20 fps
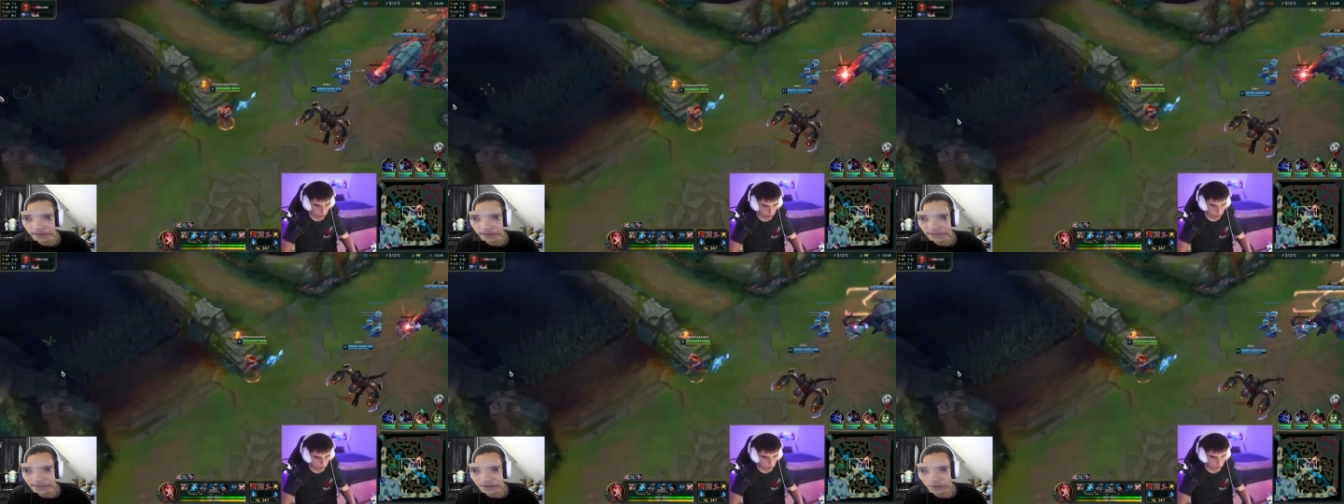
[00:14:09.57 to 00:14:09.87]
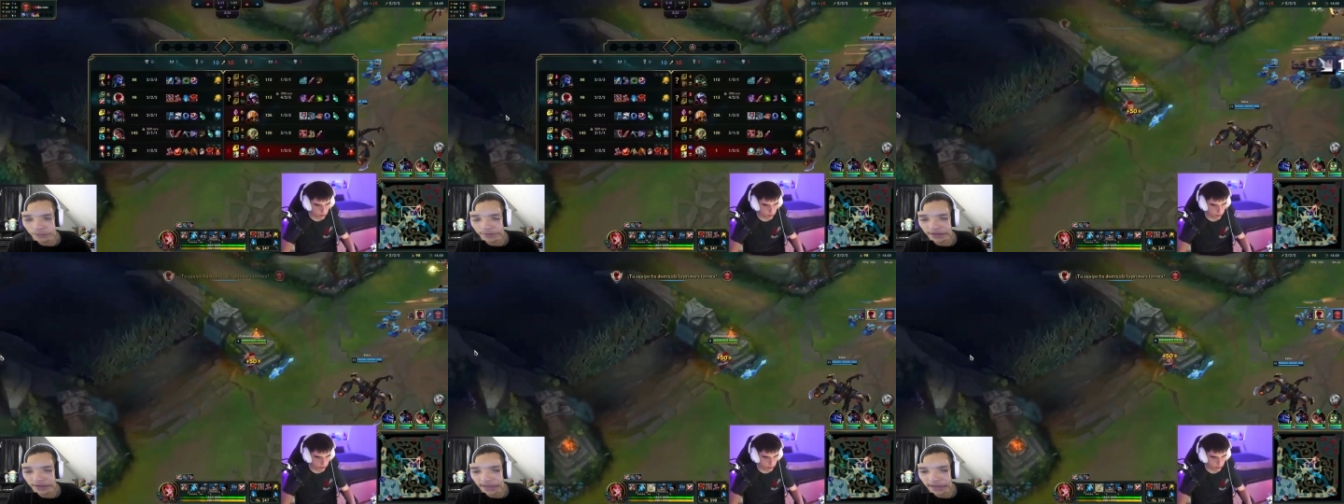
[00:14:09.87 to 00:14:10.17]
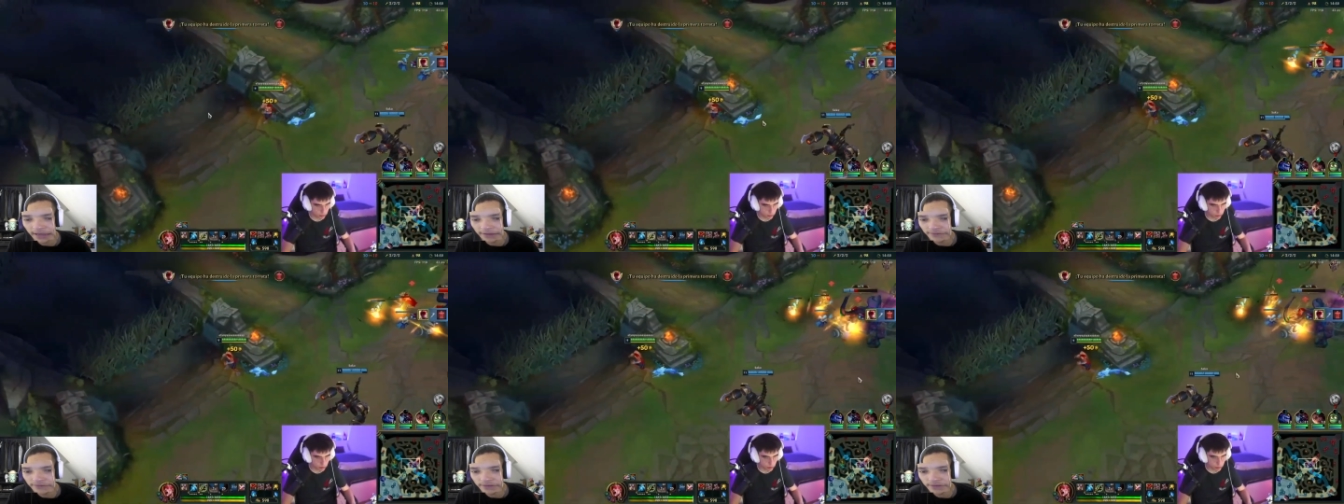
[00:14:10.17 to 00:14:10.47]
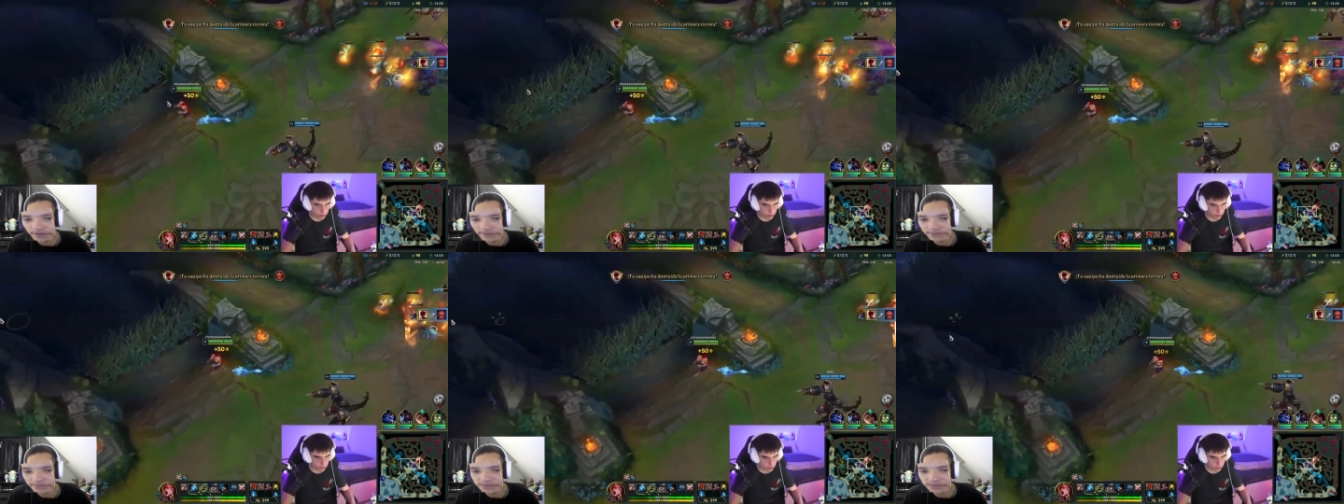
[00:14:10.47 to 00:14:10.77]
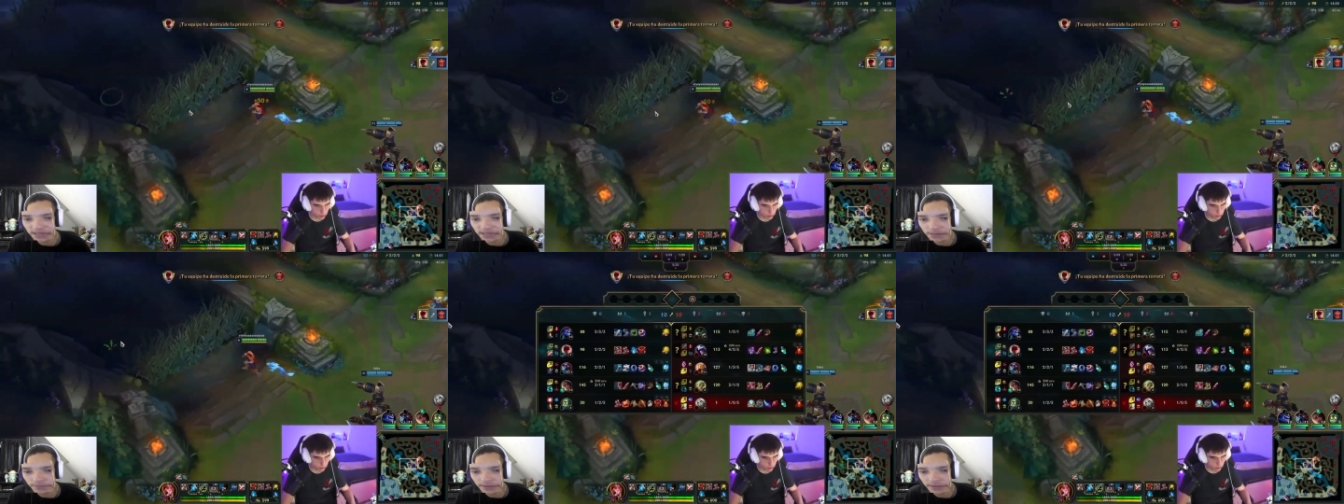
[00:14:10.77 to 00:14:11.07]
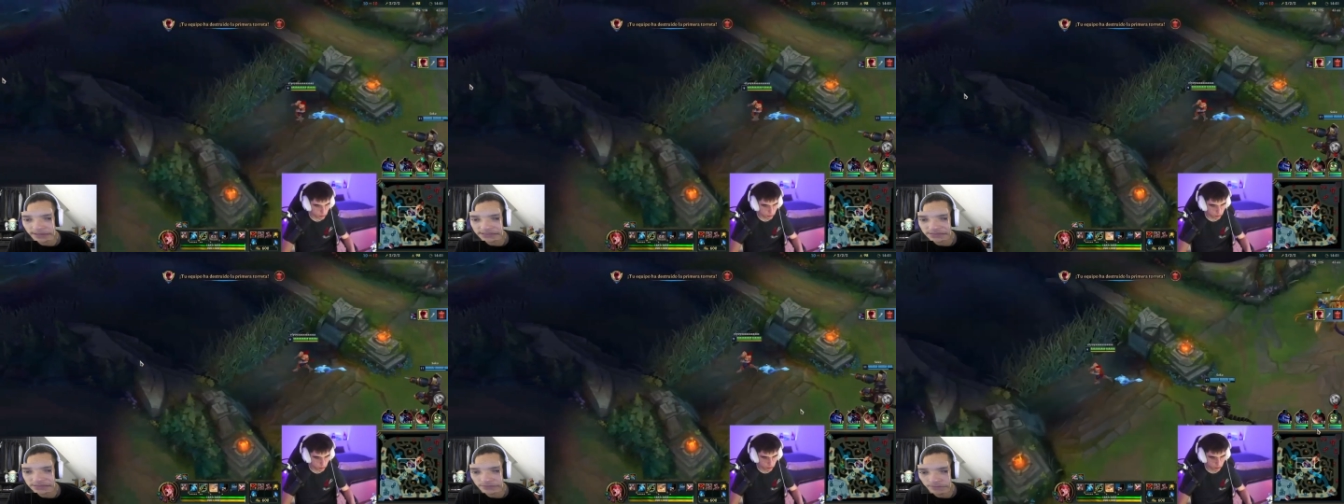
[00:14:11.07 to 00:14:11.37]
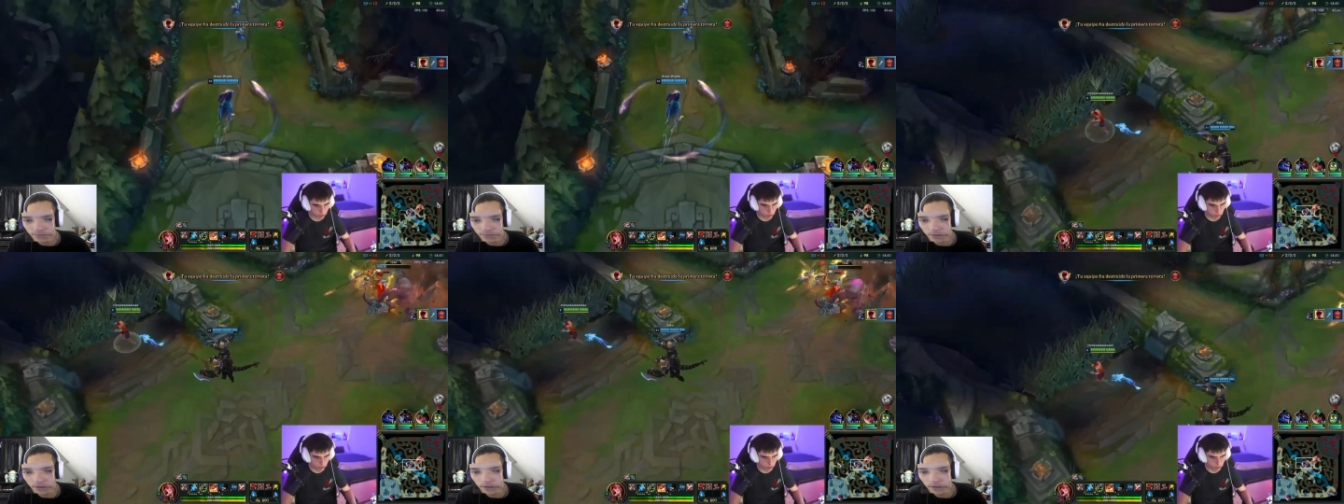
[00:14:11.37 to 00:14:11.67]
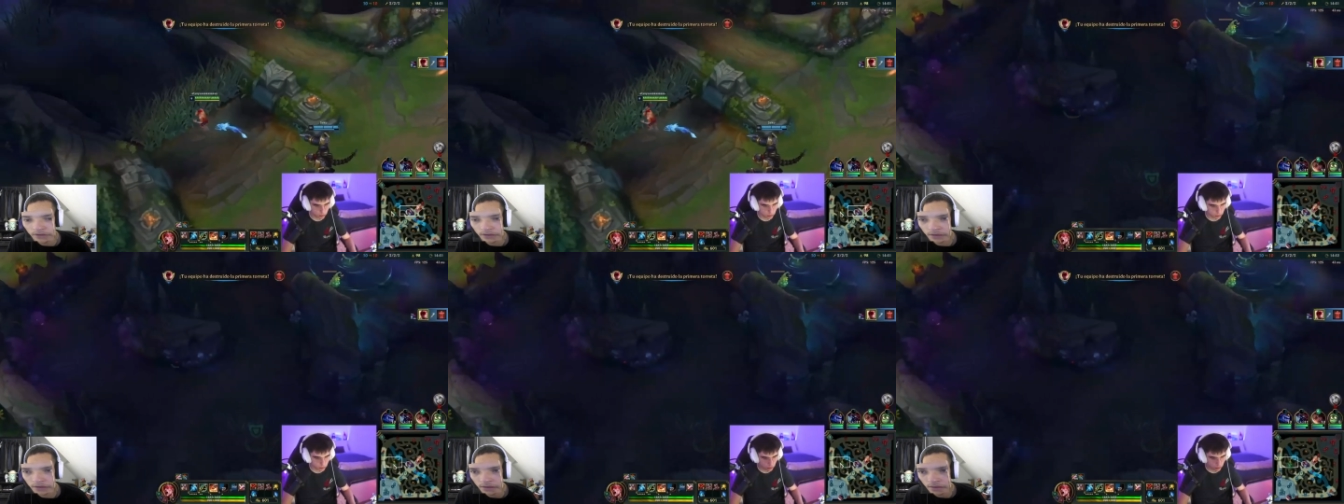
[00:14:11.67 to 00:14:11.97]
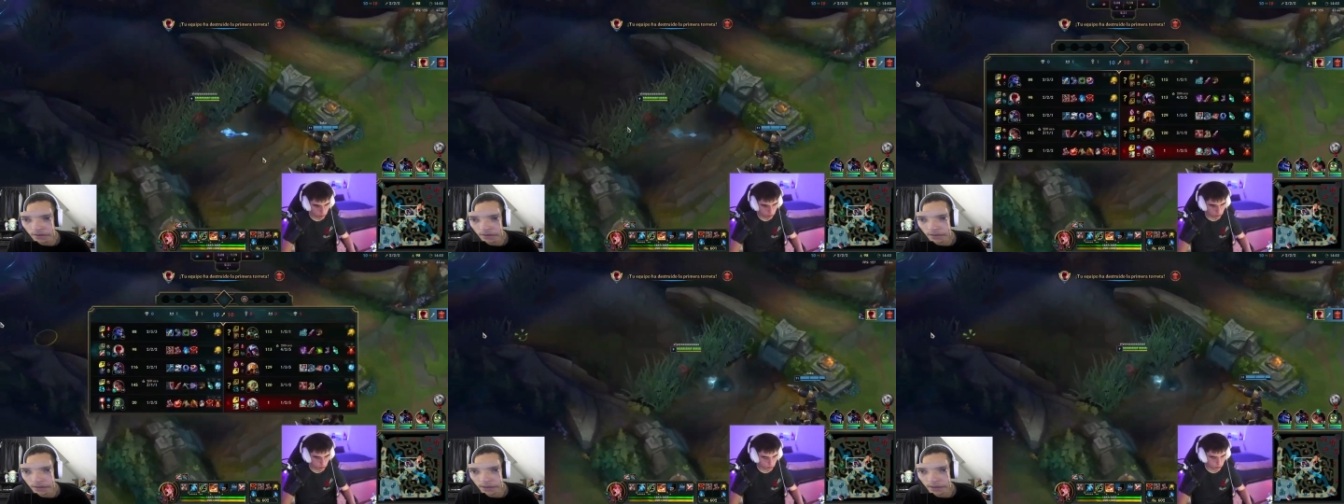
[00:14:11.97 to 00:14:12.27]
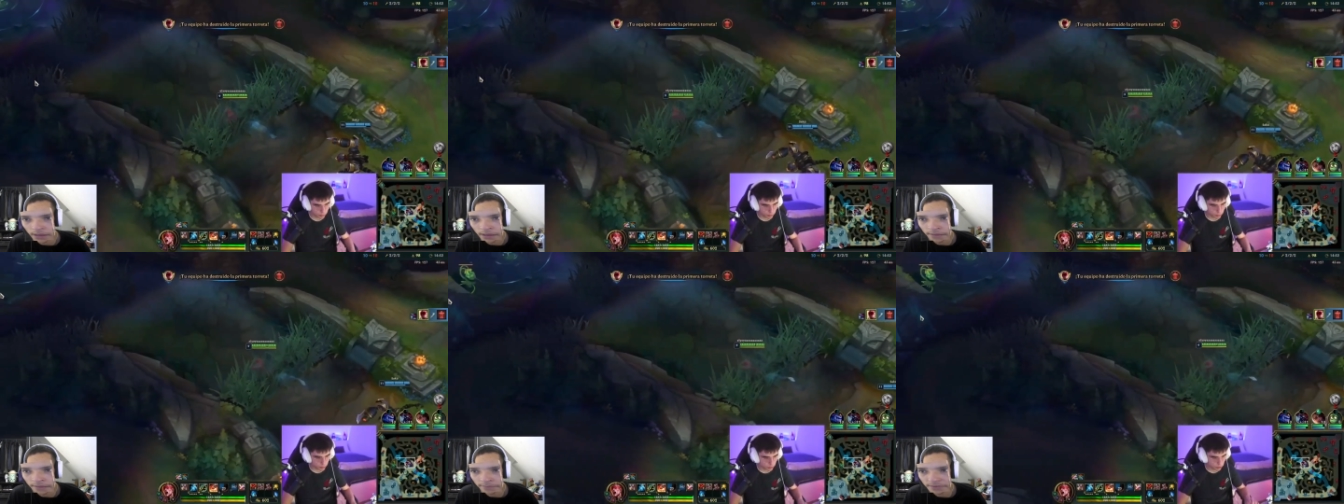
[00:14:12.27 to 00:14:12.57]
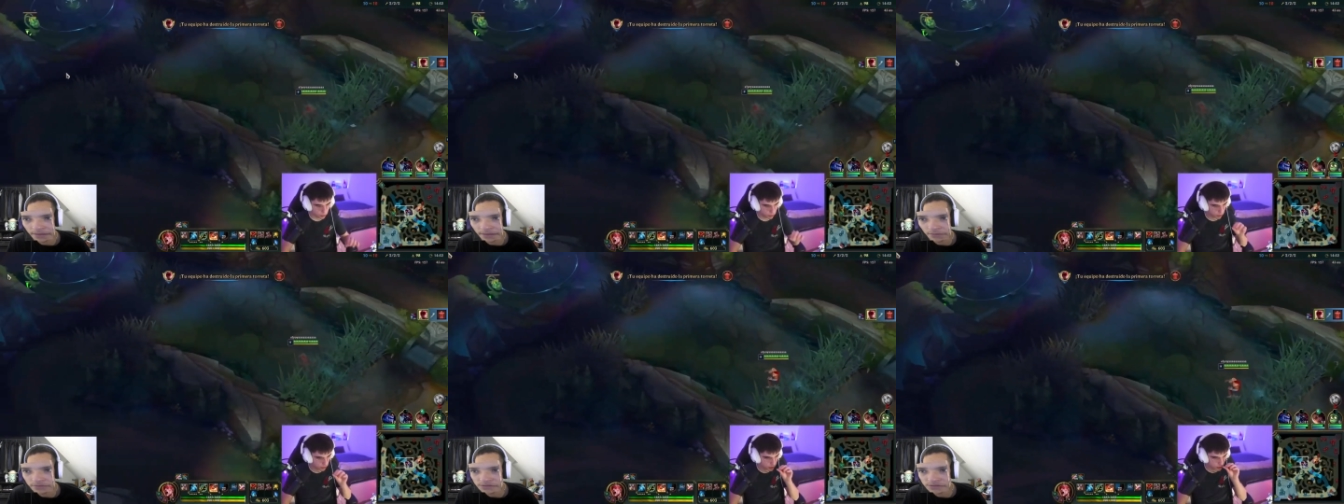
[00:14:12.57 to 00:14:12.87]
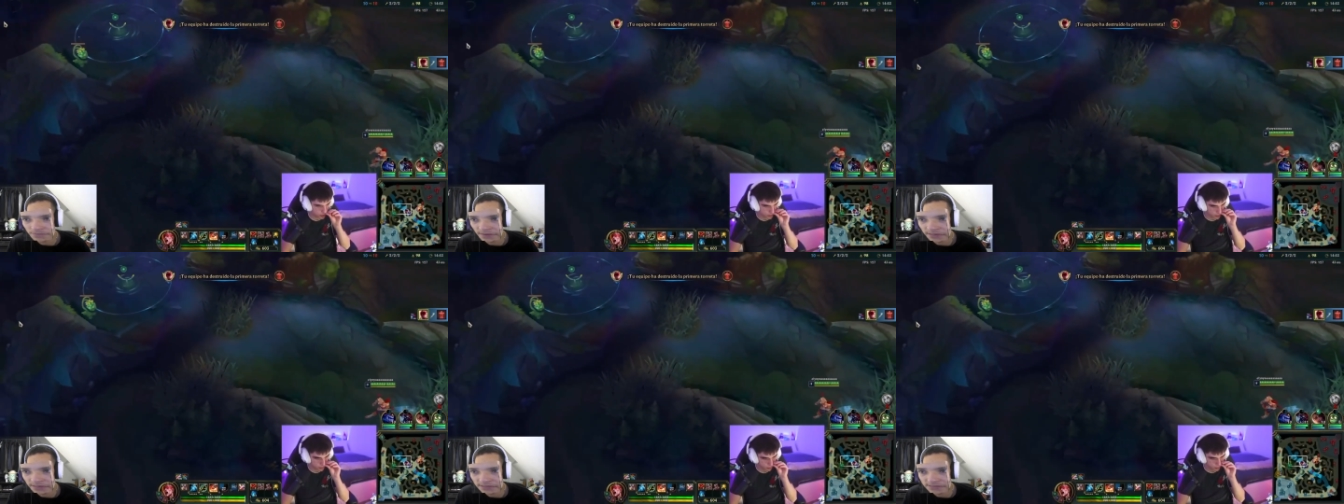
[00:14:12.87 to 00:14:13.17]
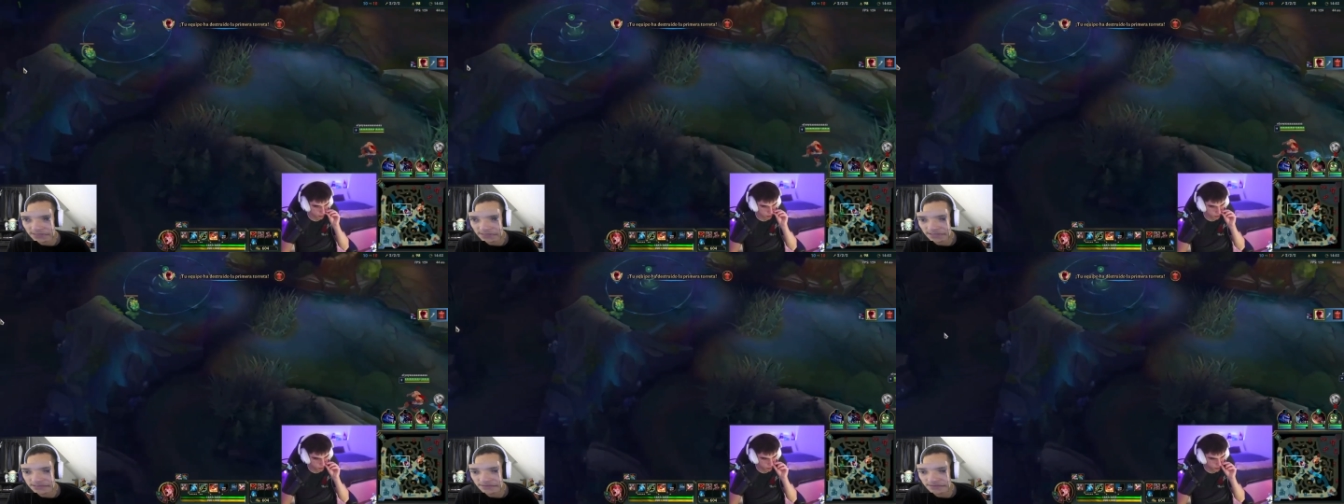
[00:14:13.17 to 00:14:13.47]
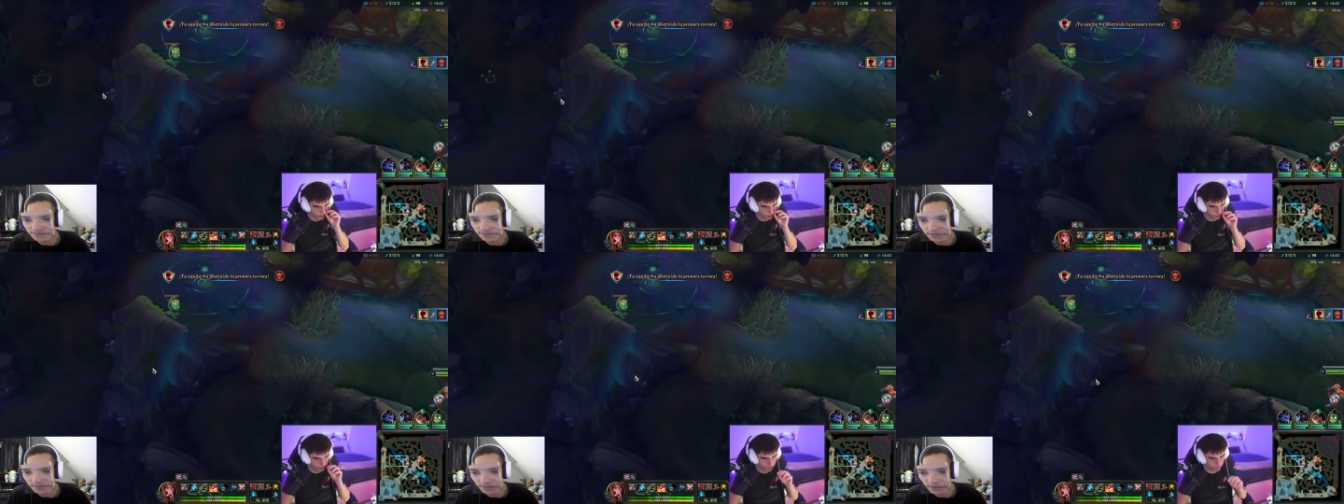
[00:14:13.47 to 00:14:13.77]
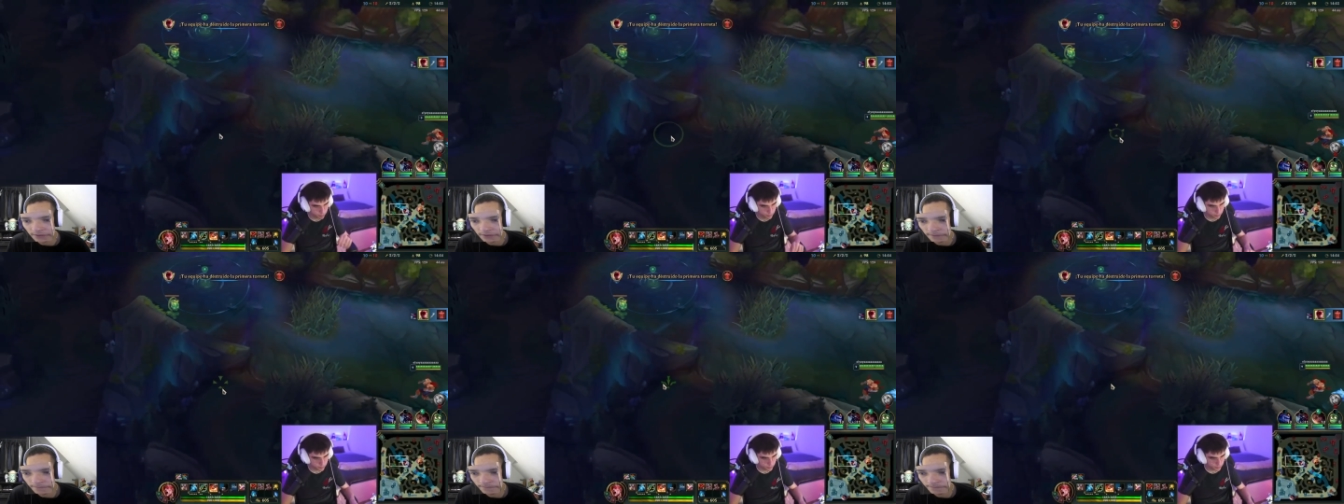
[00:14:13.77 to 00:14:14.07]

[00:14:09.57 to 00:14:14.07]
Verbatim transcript: They were pinging for him to get the plates in bot, um, but he was a bit indecisive there.